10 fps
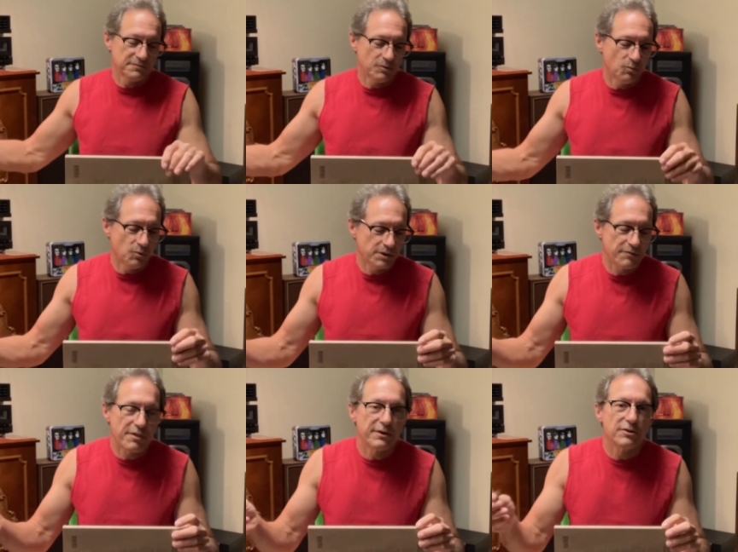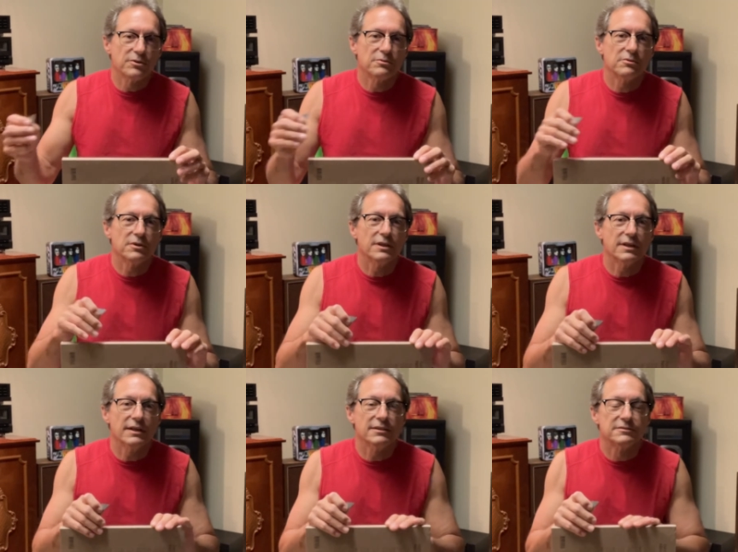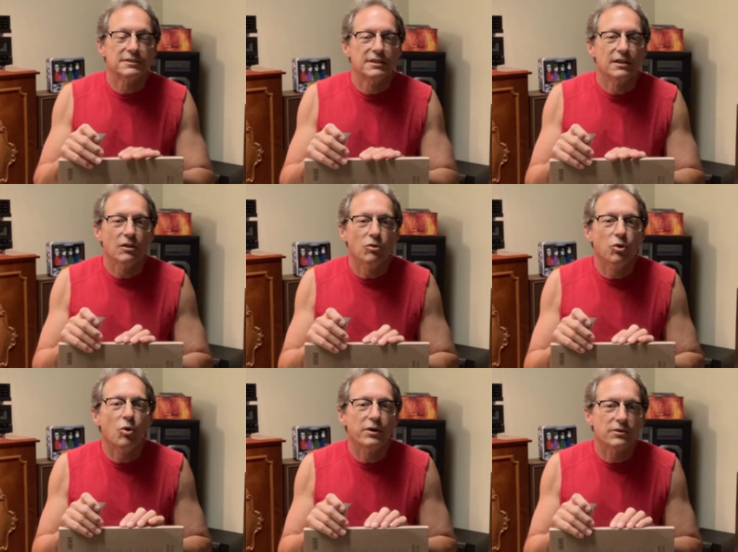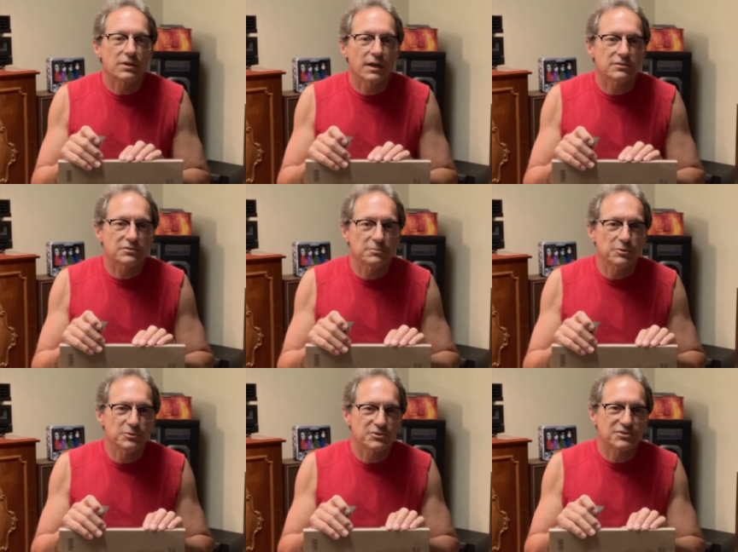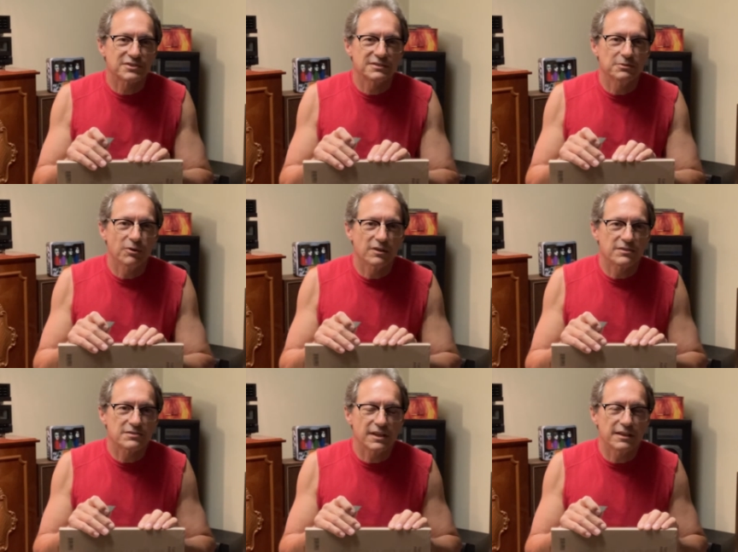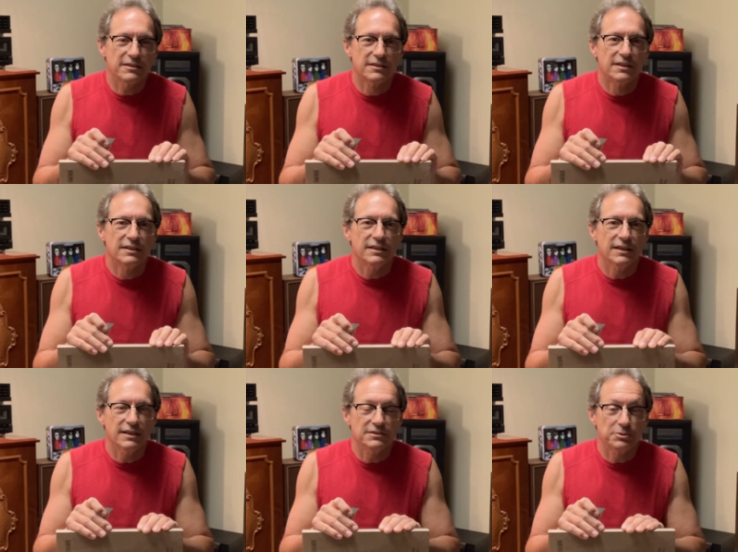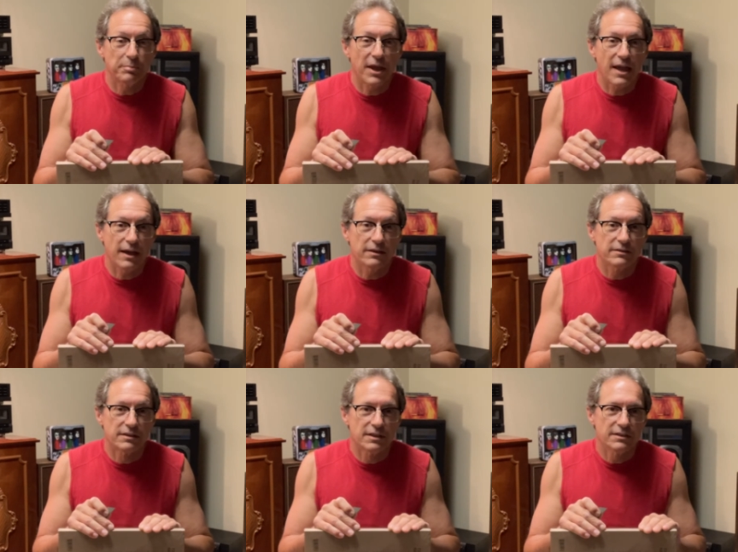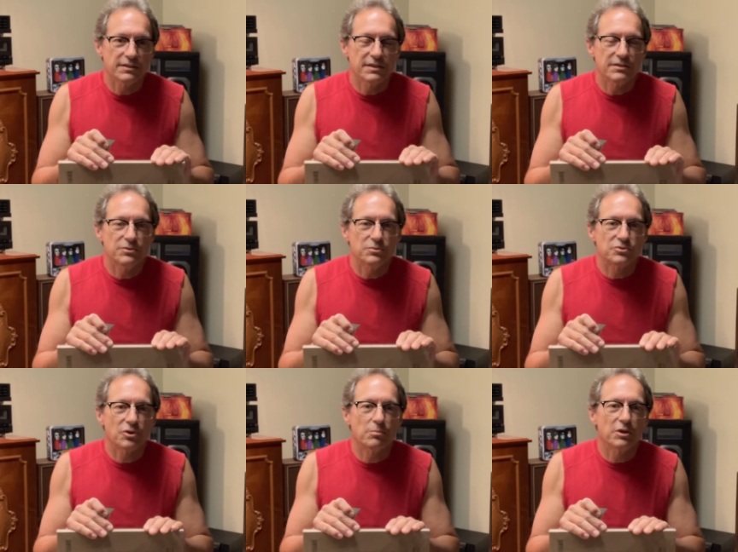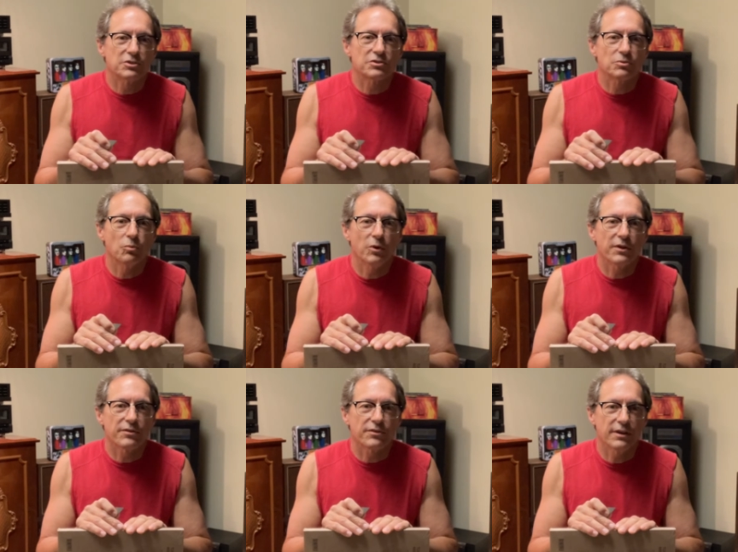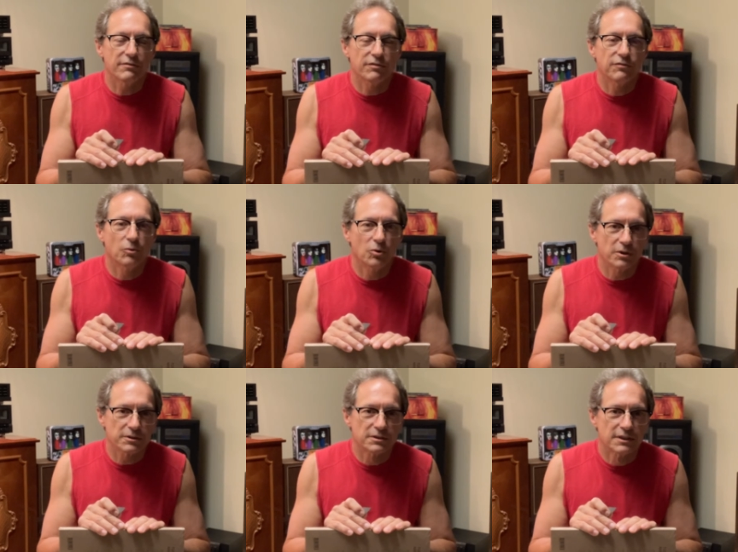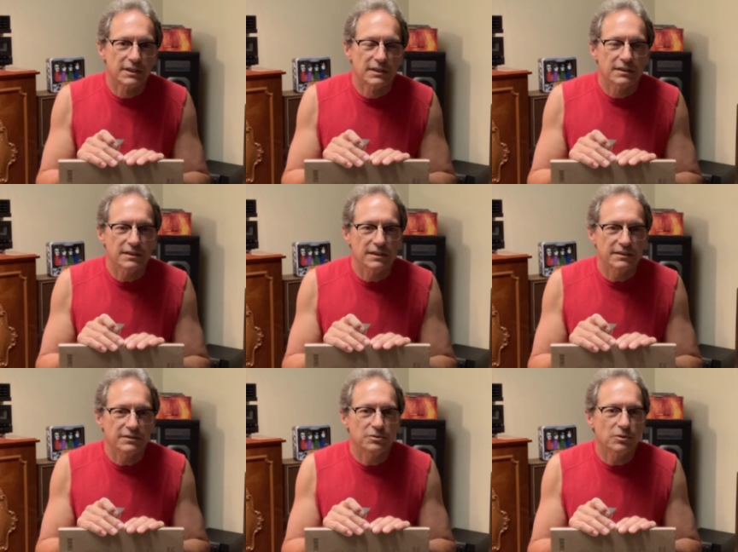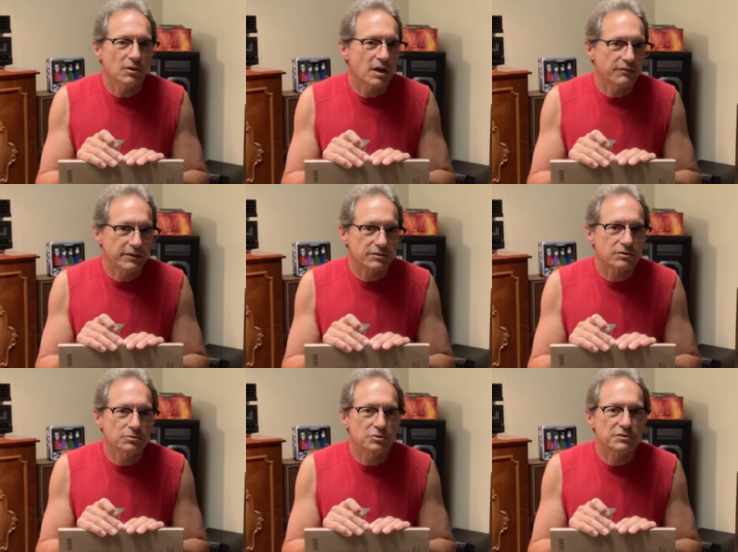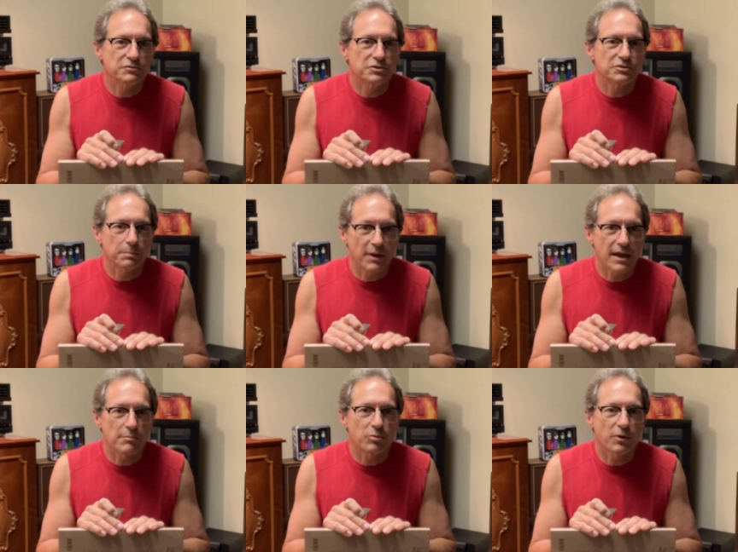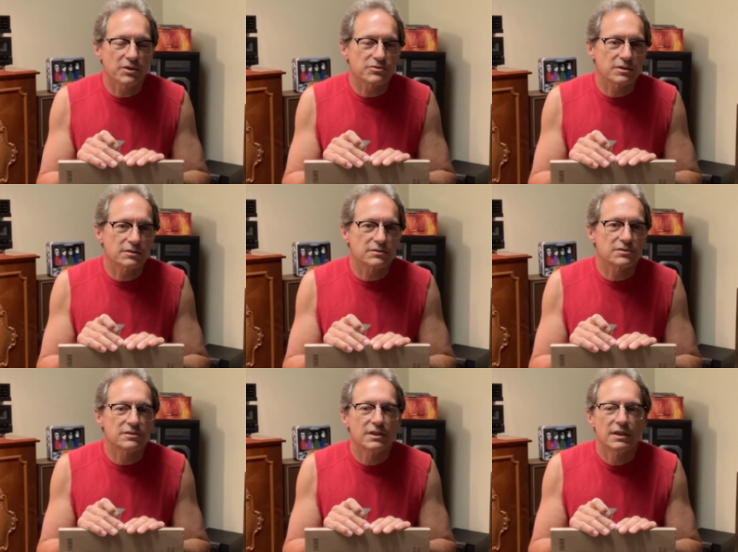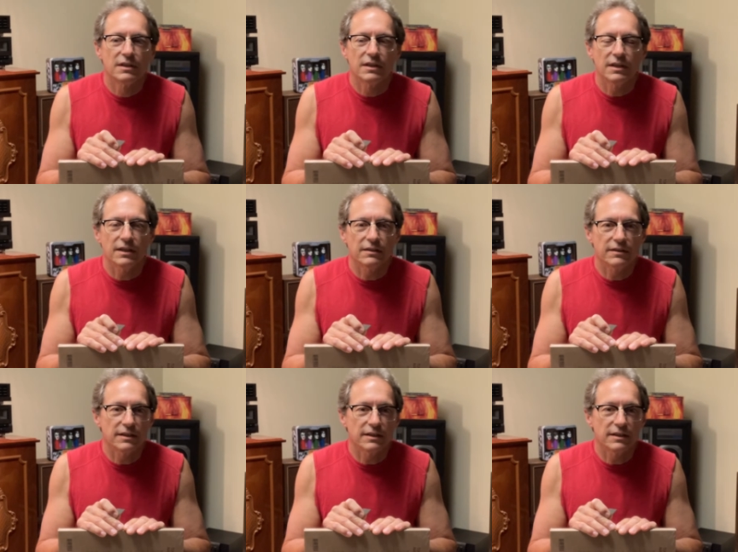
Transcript: one of their loyal customers, you want to say, Japan, that they do so much with and for. They do a lot of exclusive Japan pressings, and